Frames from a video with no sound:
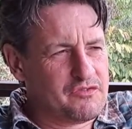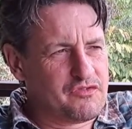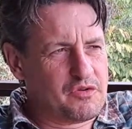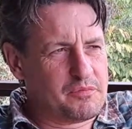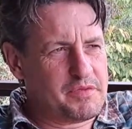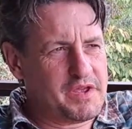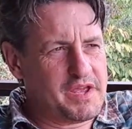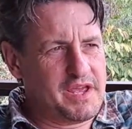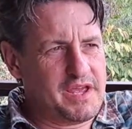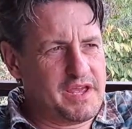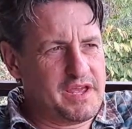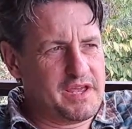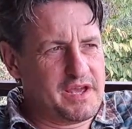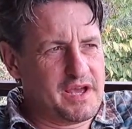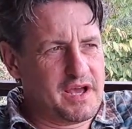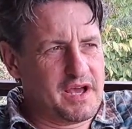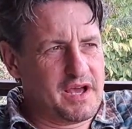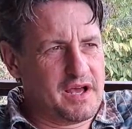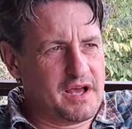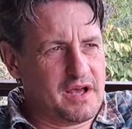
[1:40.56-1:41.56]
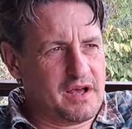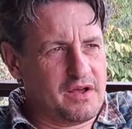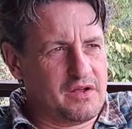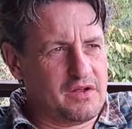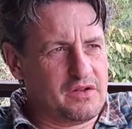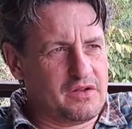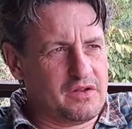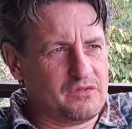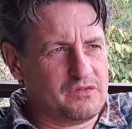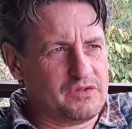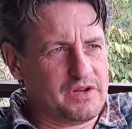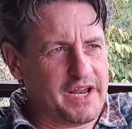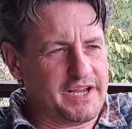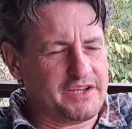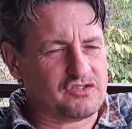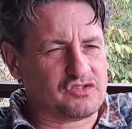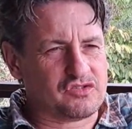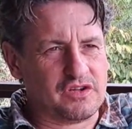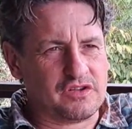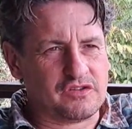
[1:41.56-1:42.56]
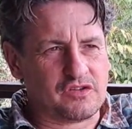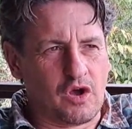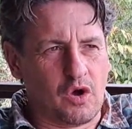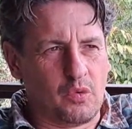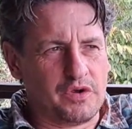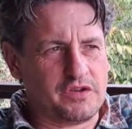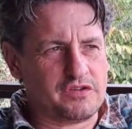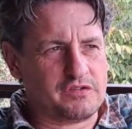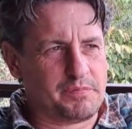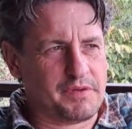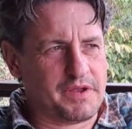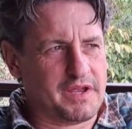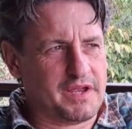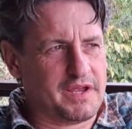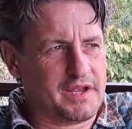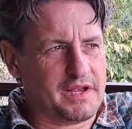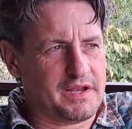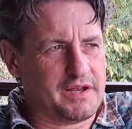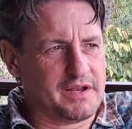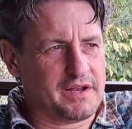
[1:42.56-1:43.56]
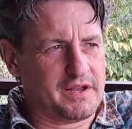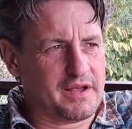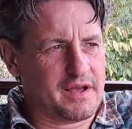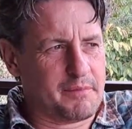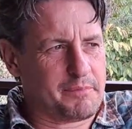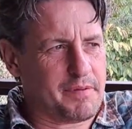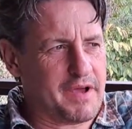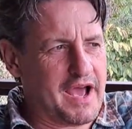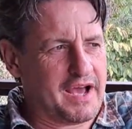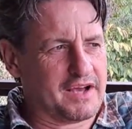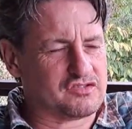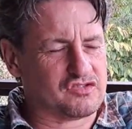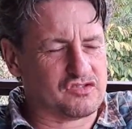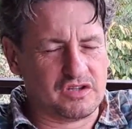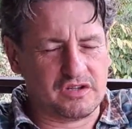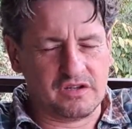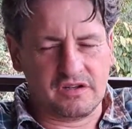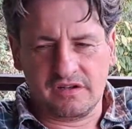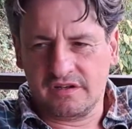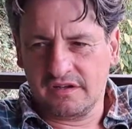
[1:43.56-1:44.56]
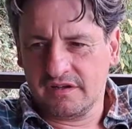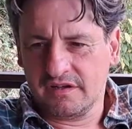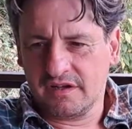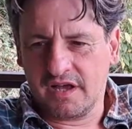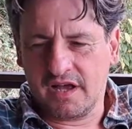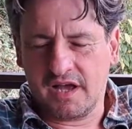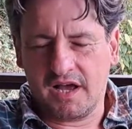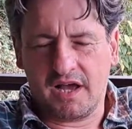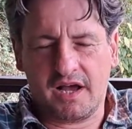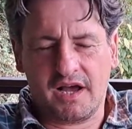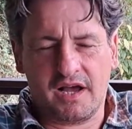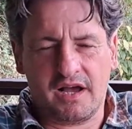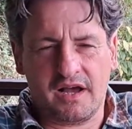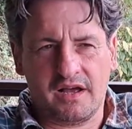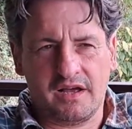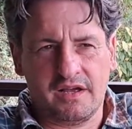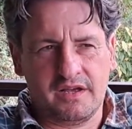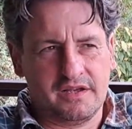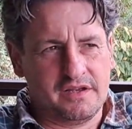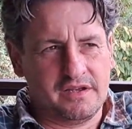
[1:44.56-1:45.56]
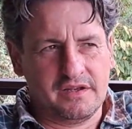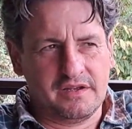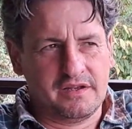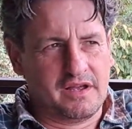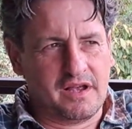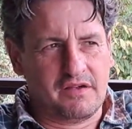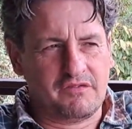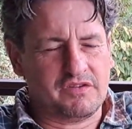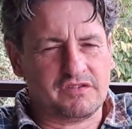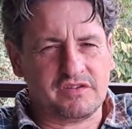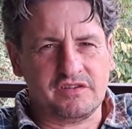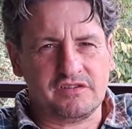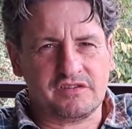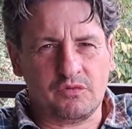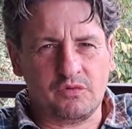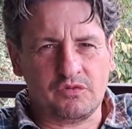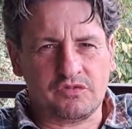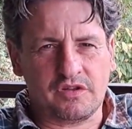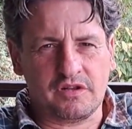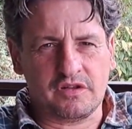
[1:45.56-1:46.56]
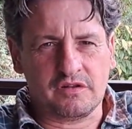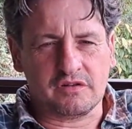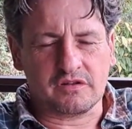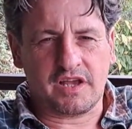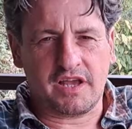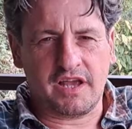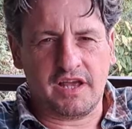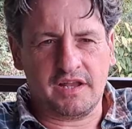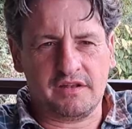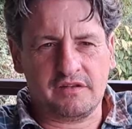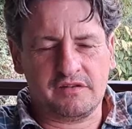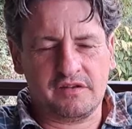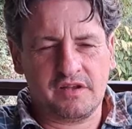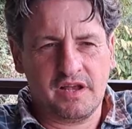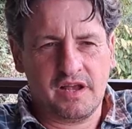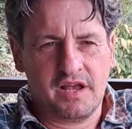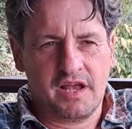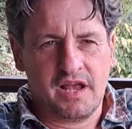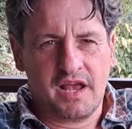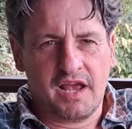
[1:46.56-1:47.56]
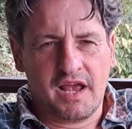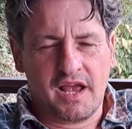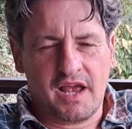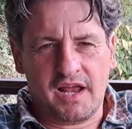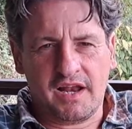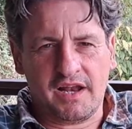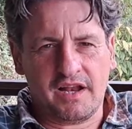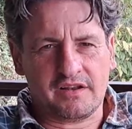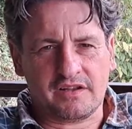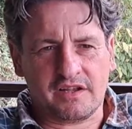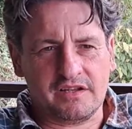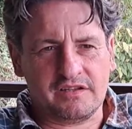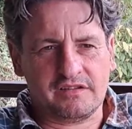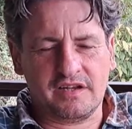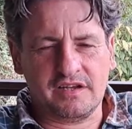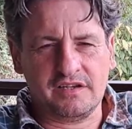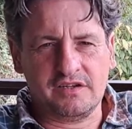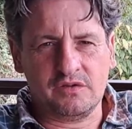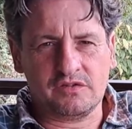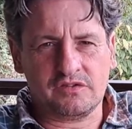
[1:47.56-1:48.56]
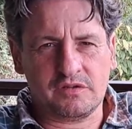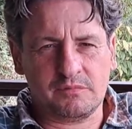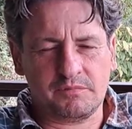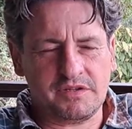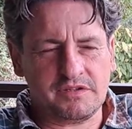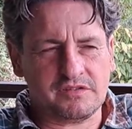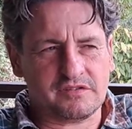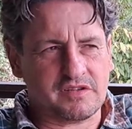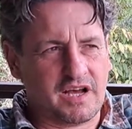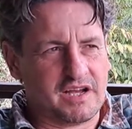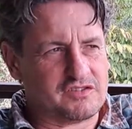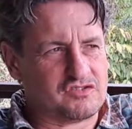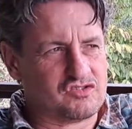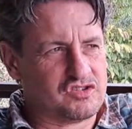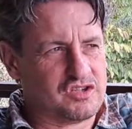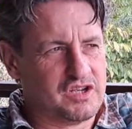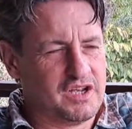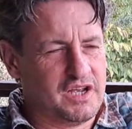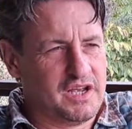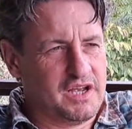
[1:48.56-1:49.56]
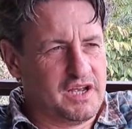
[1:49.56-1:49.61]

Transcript: for me, nature has always been a passion uh, ever since I was a little kid, and it continues to be such.